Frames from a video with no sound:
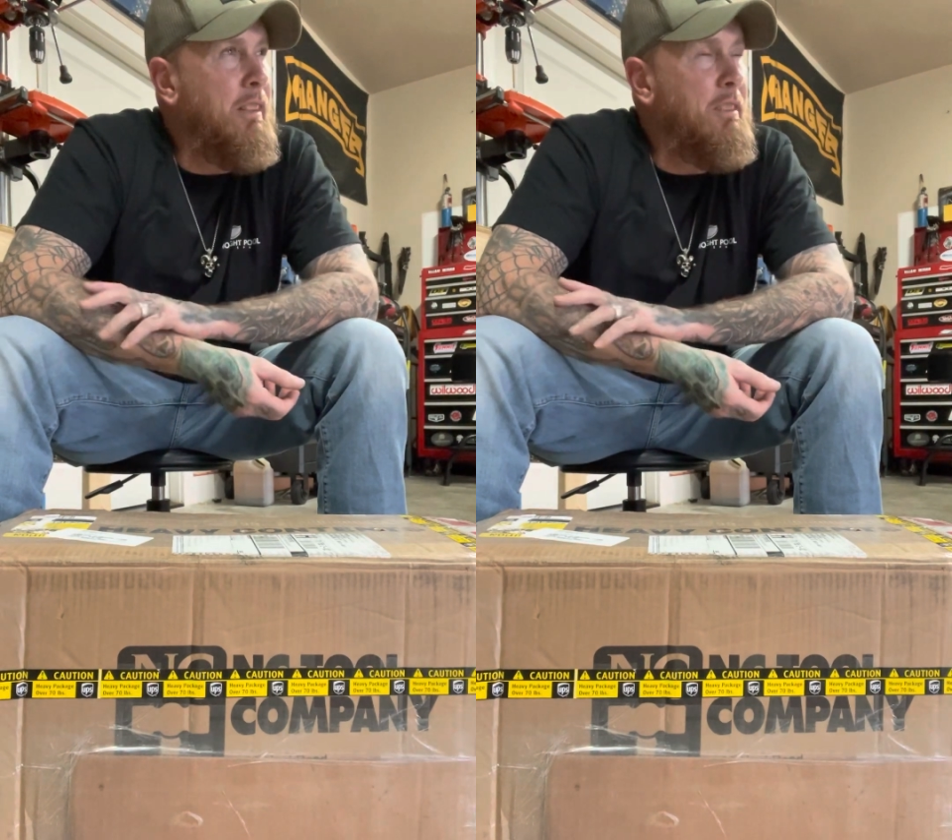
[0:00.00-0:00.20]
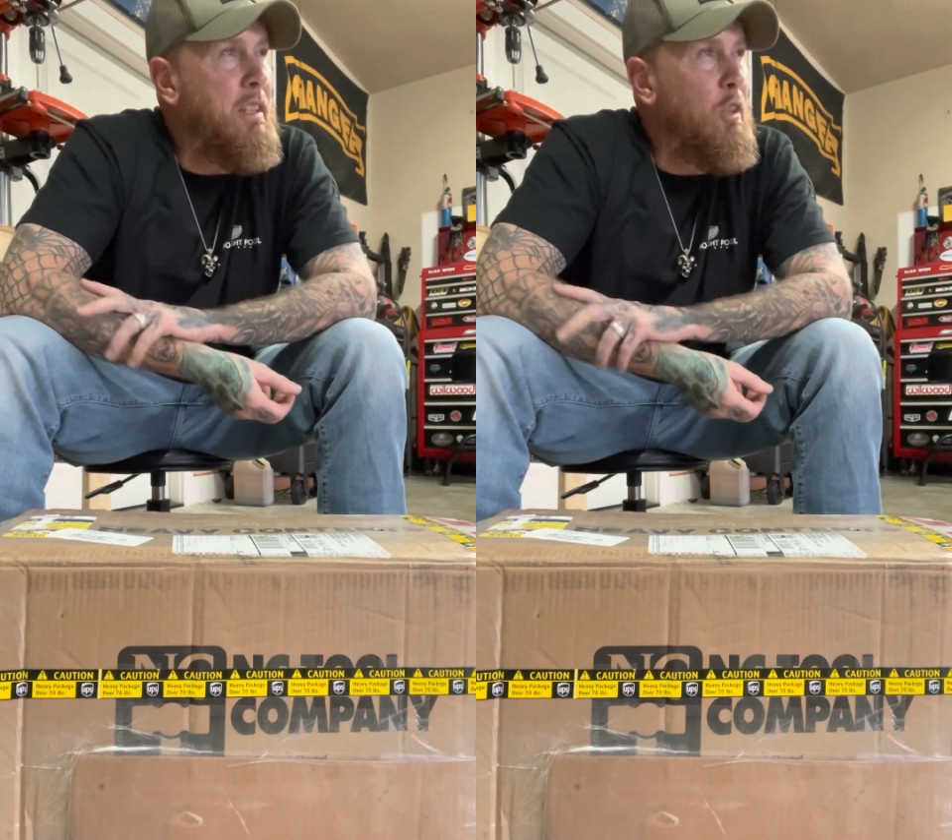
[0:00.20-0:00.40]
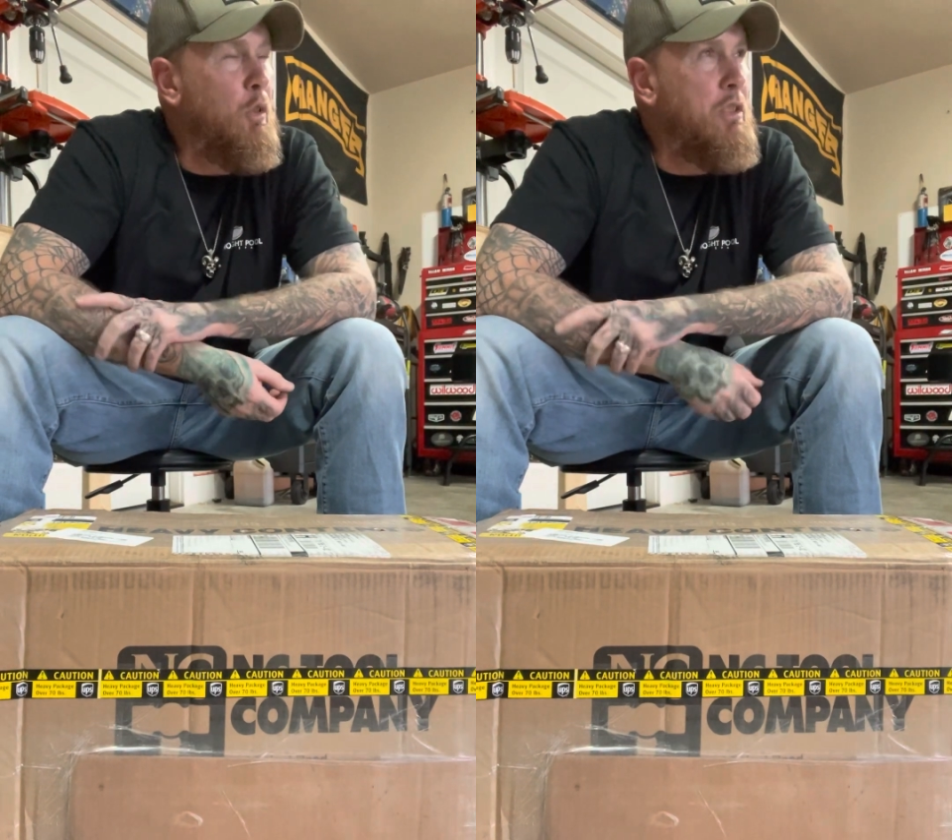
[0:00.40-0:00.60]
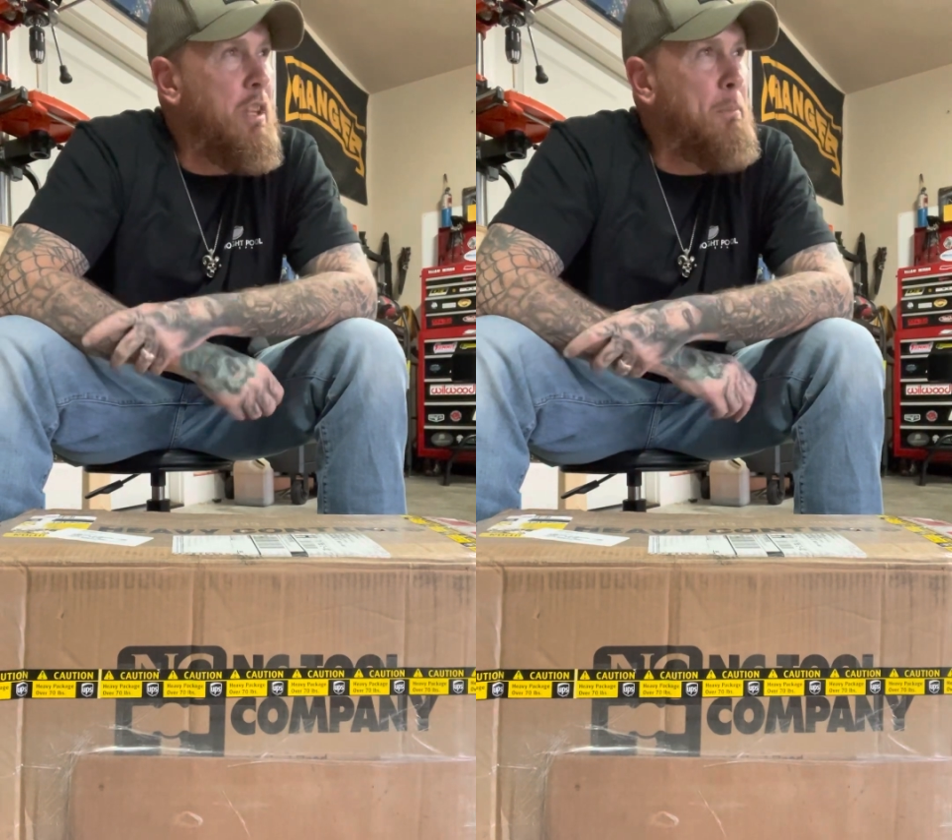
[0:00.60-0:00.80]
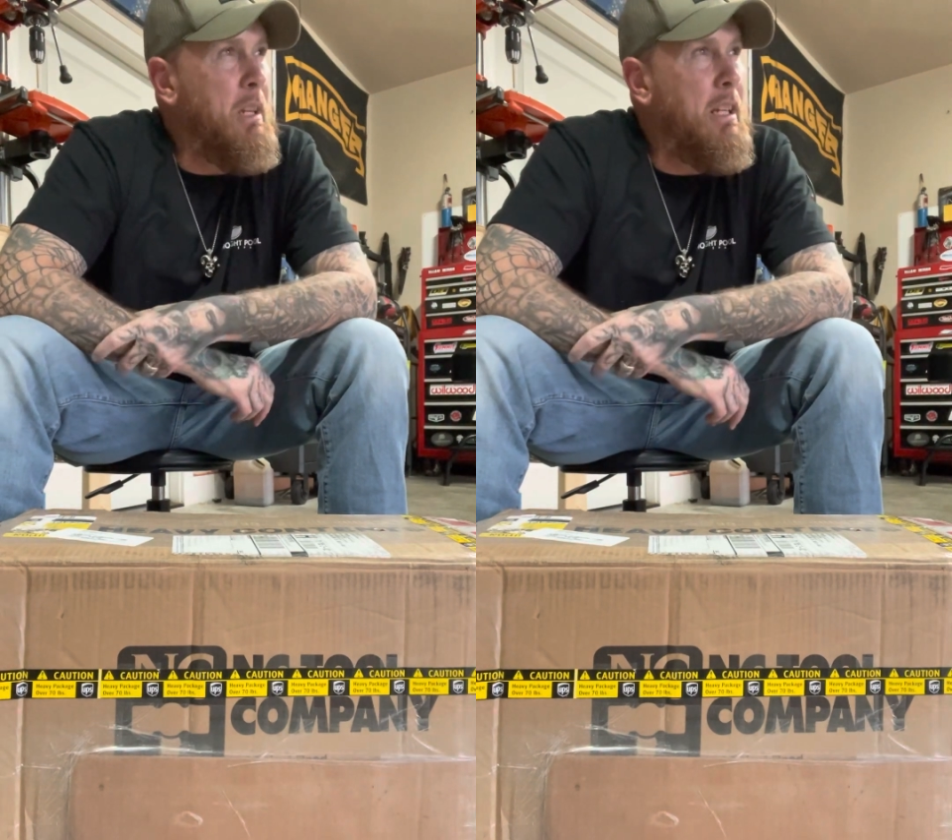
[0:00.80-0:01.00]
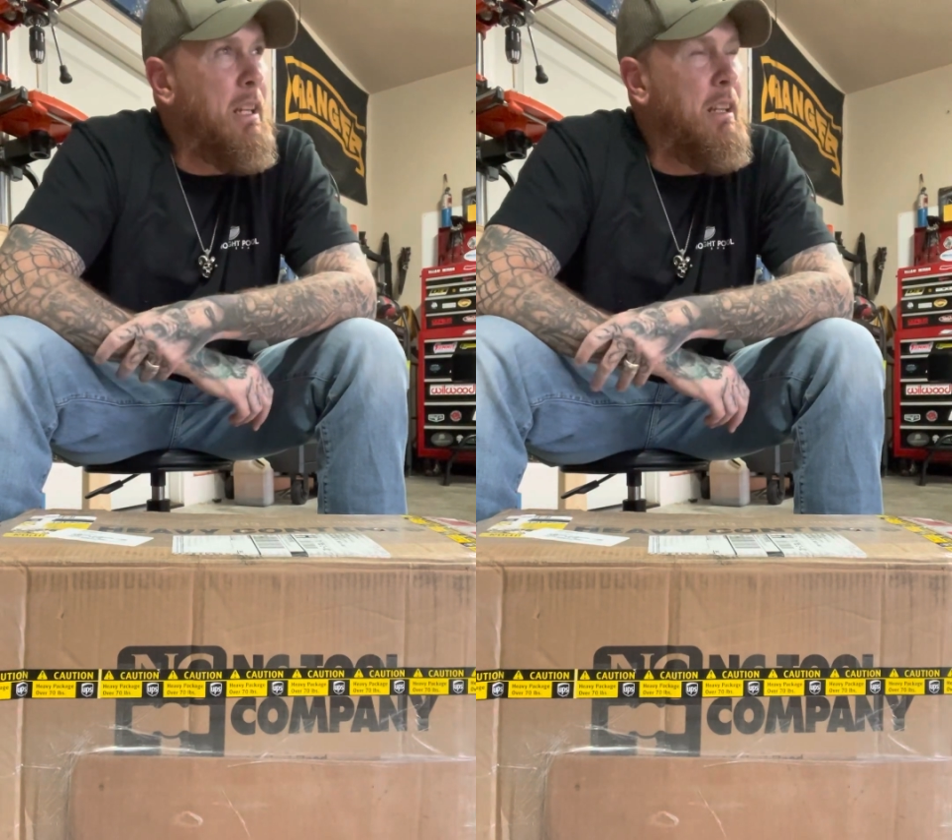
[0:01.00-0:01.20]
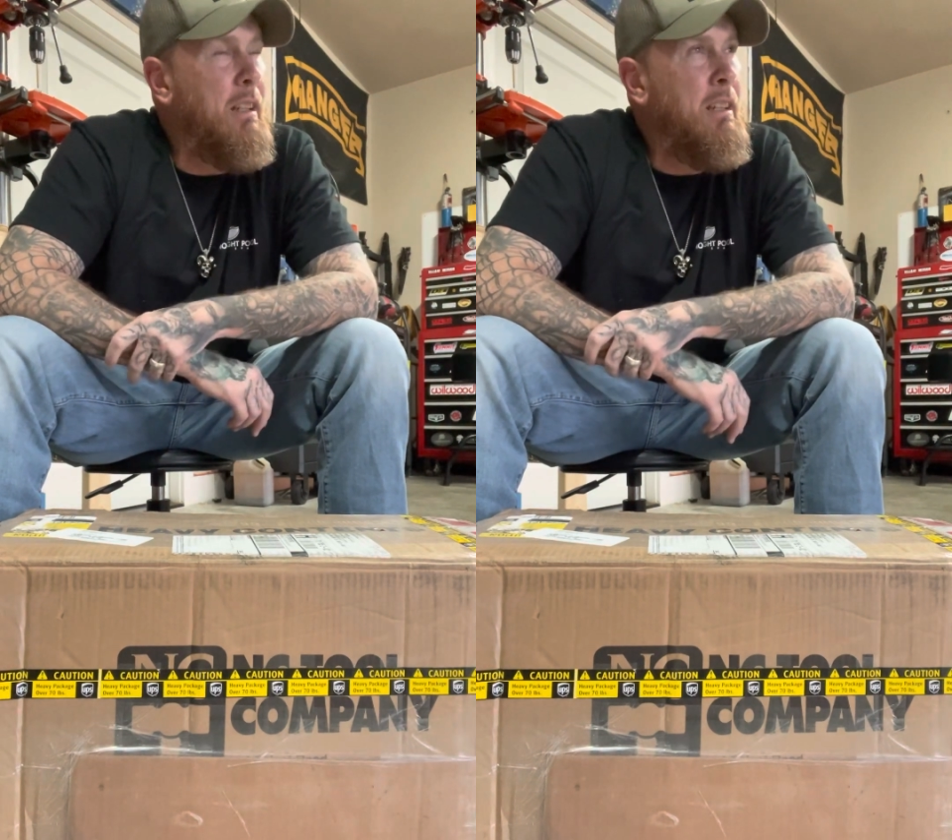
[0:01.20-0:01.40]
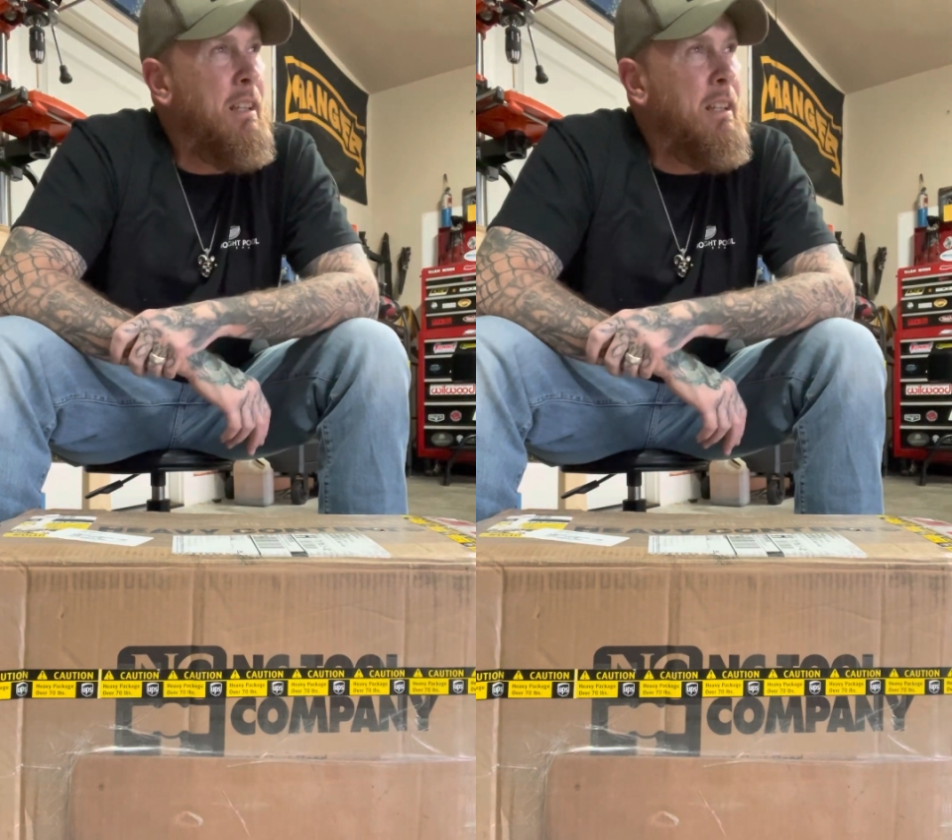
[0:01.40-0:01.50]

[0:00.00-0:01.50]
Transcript: deal or something, and